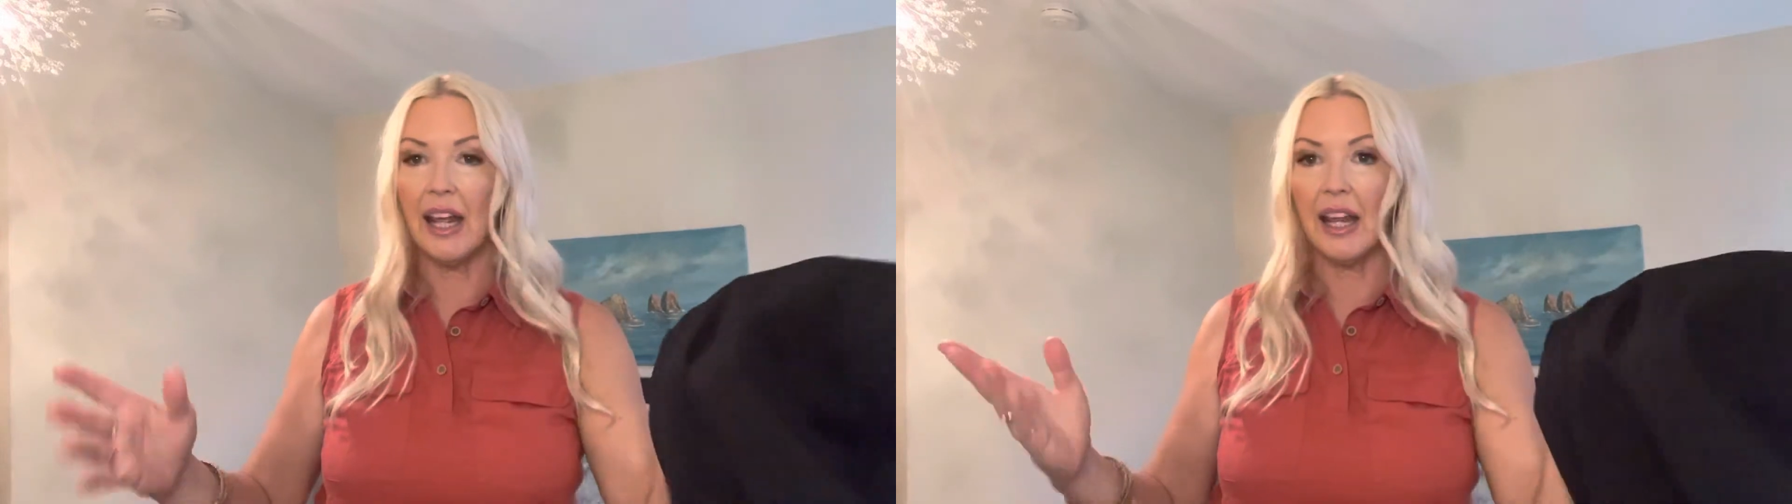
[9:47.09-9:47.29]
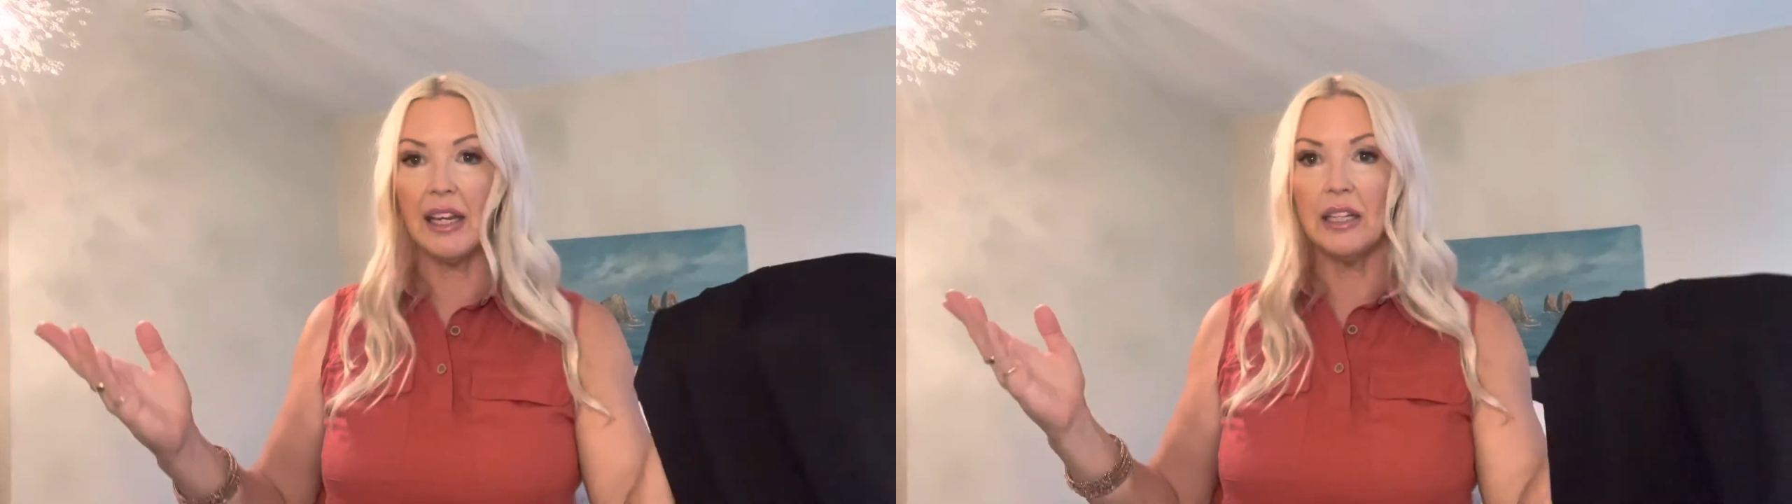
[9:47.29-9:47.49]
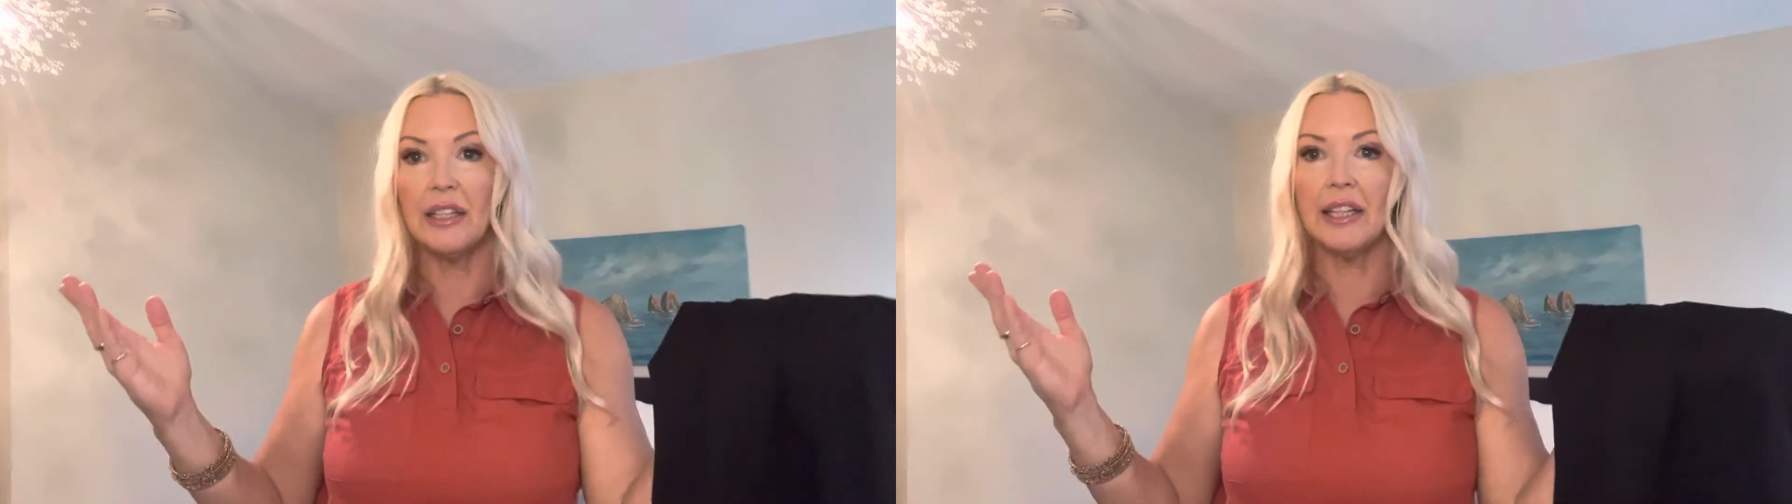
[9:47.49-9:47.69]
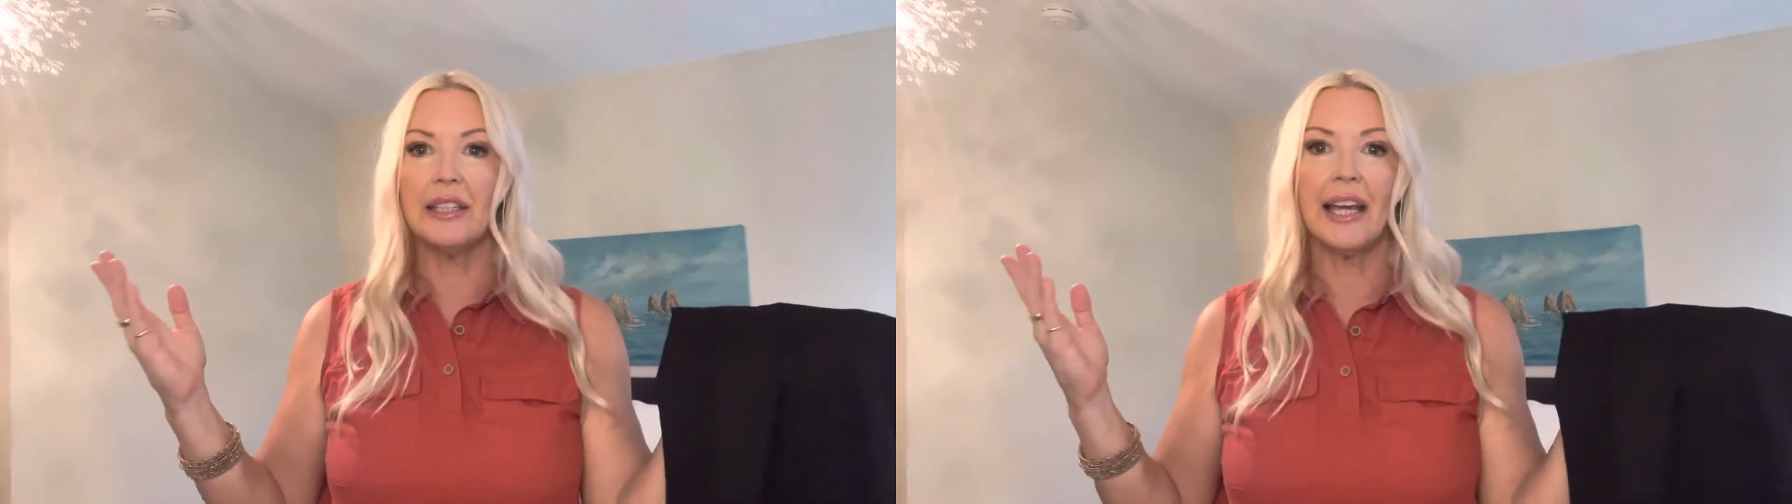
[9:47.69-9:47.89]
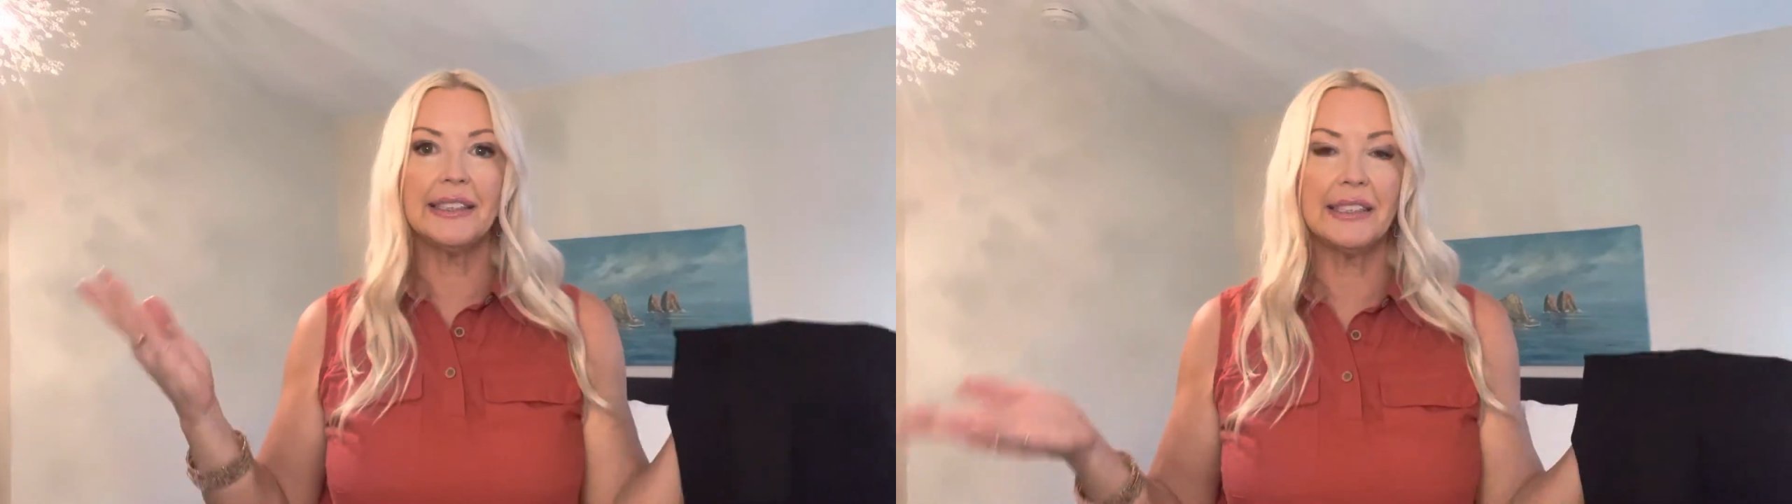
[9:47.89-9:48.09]
And the
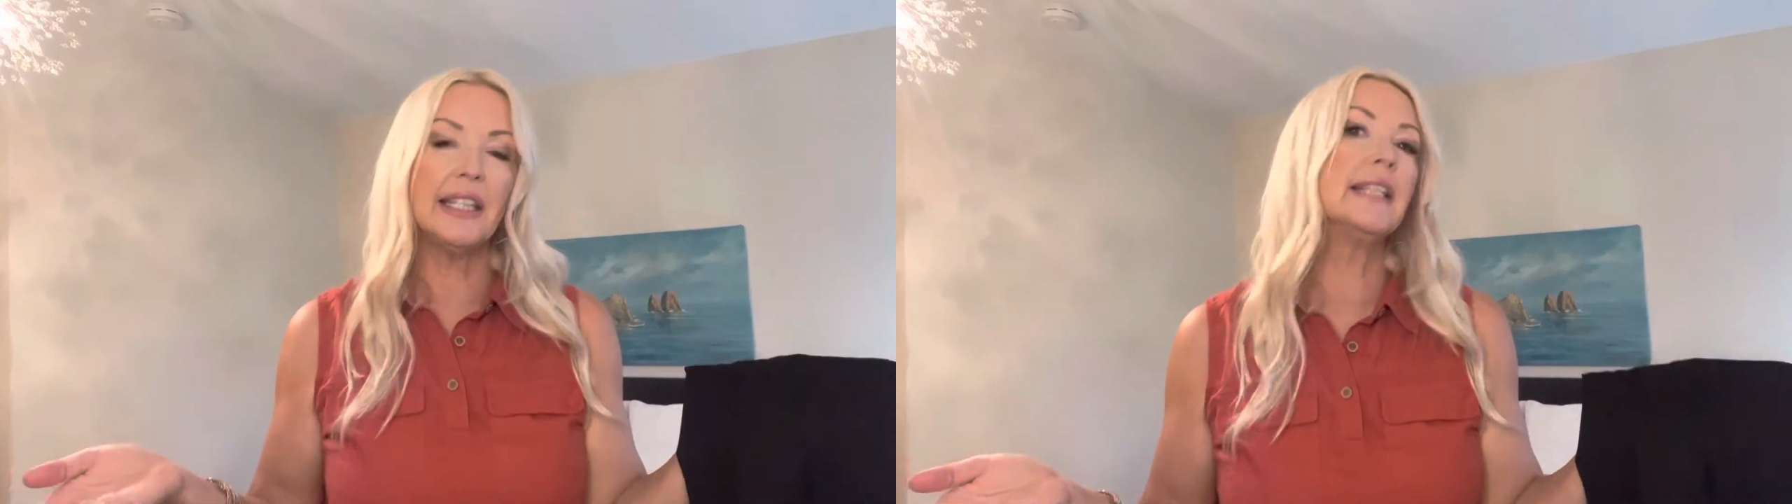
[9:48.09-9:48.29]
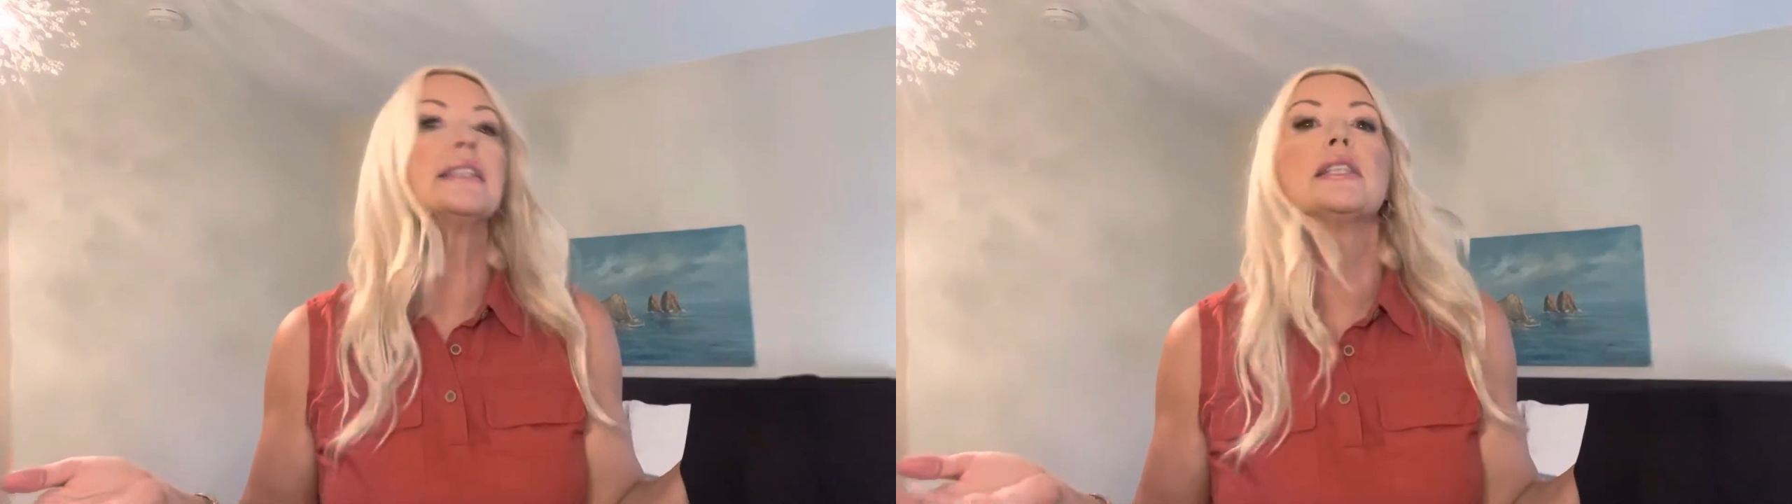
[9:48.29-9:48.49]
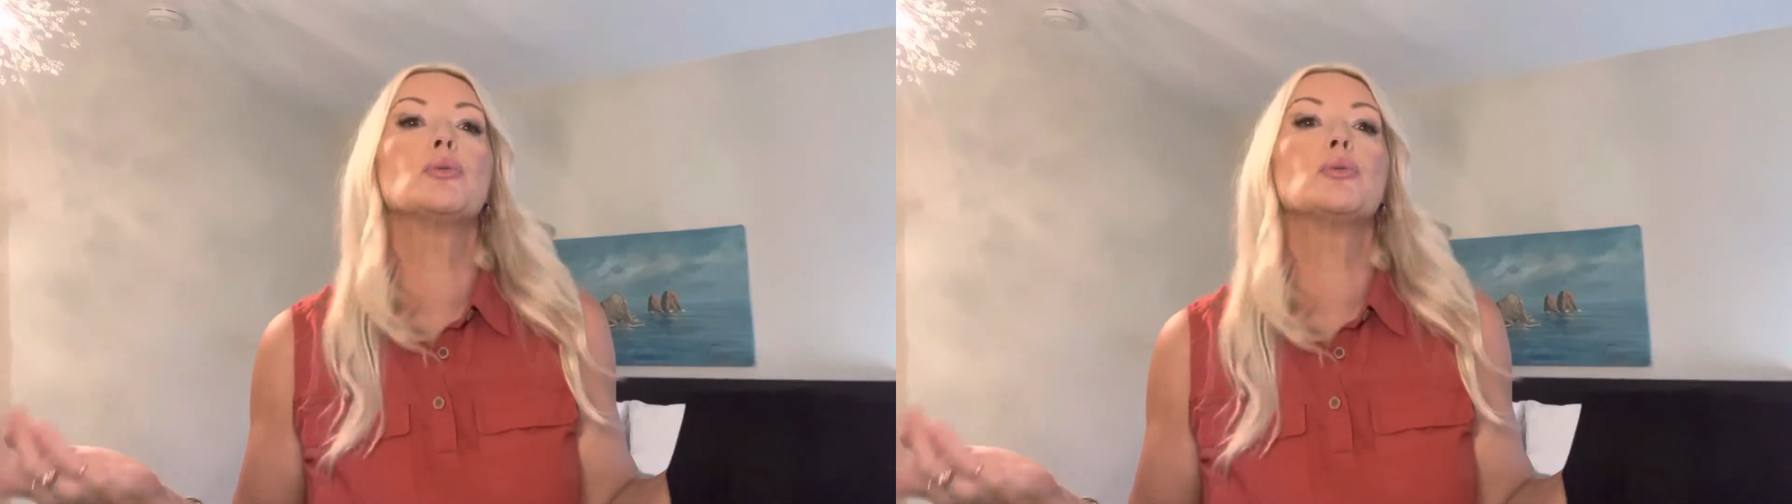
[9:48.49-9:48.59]
nice thing is